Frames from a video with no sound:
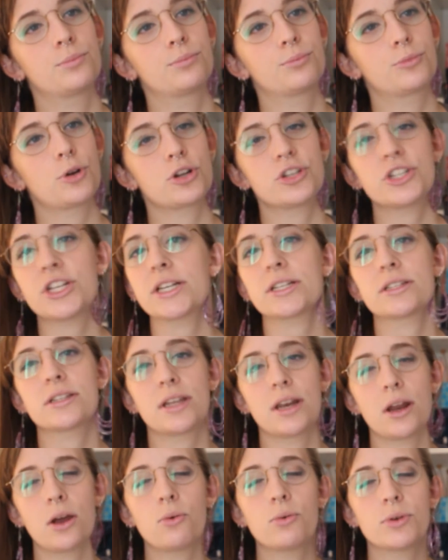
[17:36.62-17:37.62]
projects,
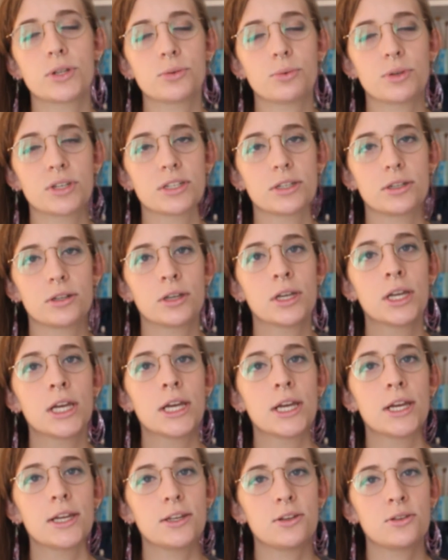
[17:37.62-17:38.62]
then I always want to
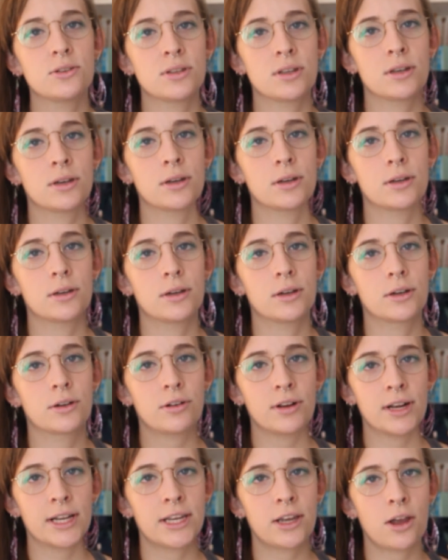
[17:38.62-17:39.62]
use a
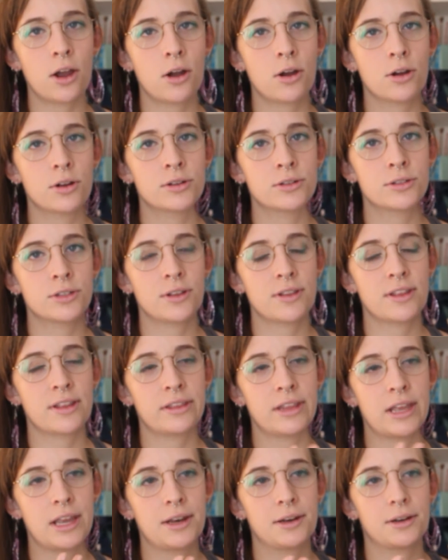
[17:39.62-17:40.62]
acrylic yarn so
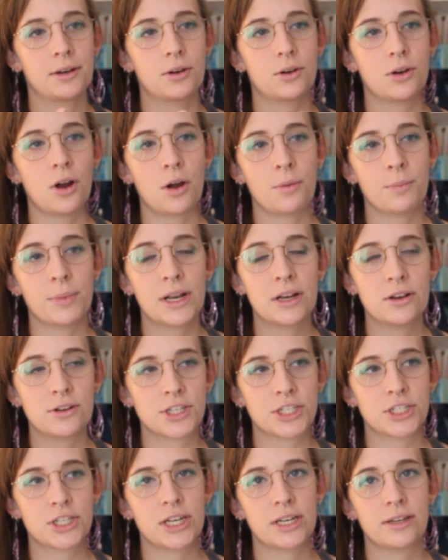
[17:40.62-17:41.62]
that they can't be
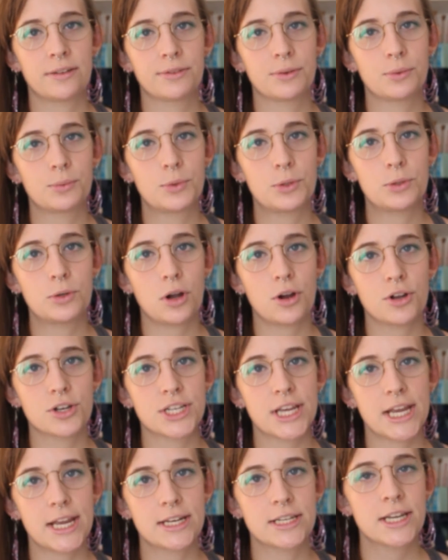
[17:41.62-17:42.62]
allergic to any of the wool
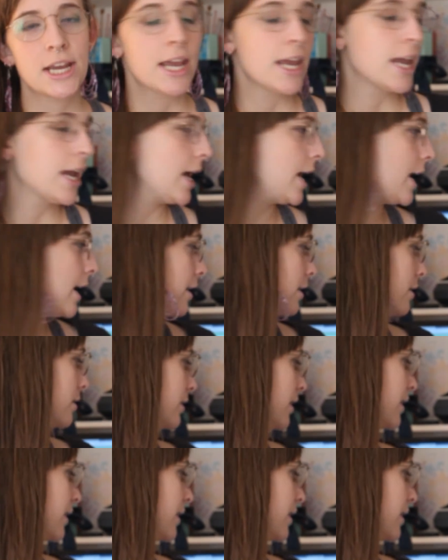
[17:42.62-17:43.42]
content. And